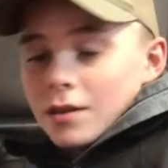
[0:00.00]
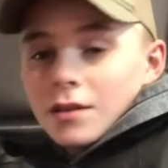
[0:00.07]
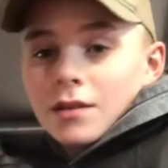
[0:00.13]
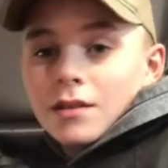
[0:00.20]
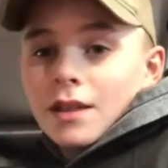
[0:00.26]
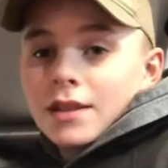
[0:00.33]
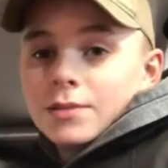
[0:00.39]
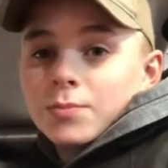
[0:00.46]

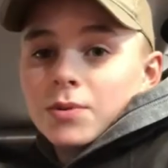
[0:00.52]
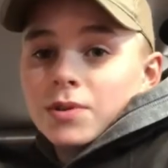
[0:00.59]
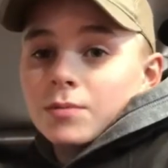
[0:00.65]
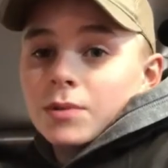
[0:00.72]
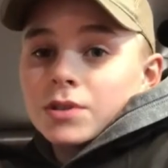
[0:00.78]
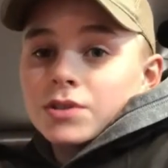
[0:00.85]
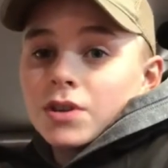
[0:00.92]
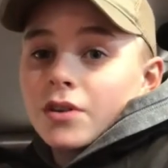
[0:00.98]
That's pretty
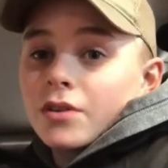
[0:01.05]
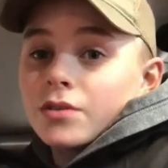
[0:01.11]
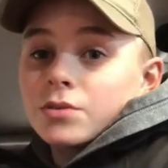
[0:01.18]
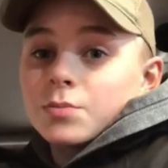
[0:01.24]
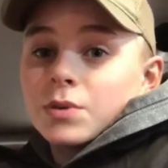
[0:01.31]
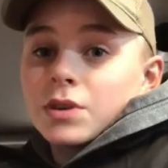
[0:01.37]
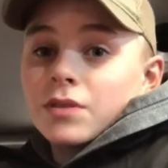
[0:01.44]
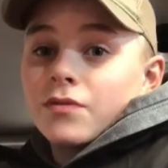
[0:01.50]
much all those
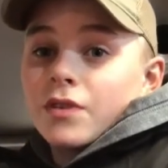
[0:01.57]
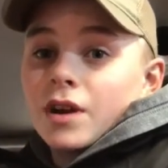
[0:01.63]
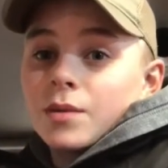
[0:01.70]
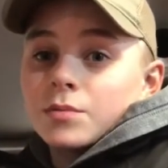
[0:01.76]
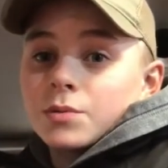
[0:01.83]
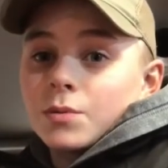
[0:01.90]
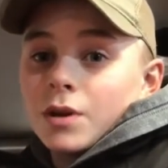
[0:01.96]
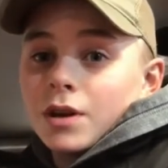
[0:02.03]
big farms
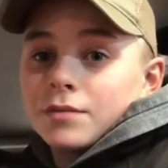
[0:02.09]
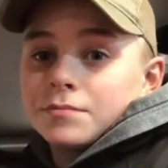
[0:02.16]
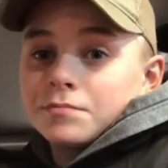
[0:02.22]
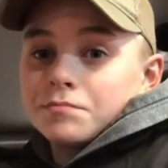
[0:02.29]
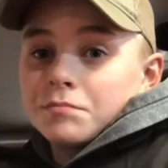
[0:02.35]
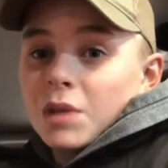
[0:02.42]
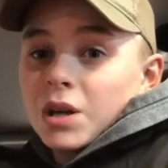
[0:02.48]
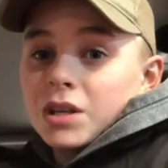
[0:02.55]
want,
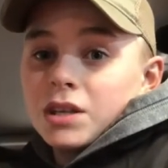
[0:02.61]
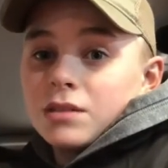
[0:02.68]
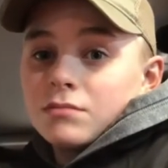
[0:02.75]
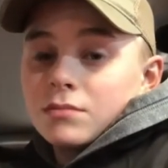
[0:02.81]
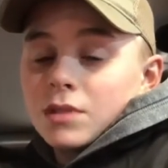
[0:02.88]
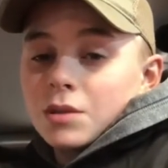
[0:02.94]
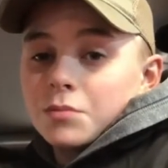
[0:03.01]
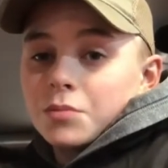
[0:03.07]
money
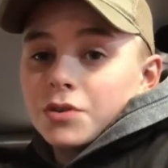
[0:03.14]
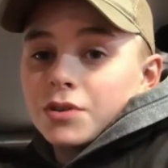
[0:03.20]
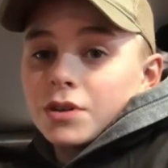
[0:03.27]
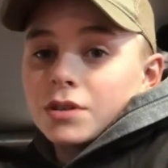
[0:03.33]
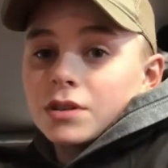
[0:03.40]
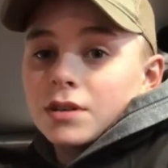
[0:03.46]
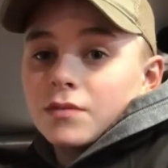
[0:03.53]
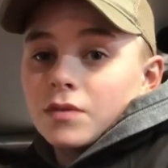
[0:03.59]
and
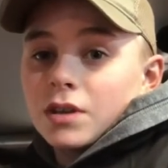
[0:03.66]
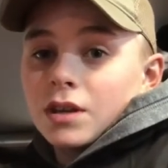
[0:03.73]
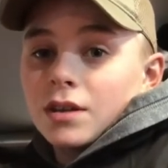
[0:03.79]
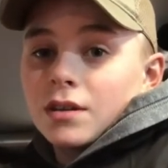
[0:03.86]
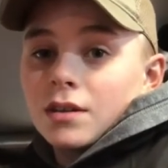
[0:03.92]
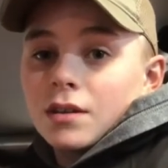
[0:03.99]
productivity.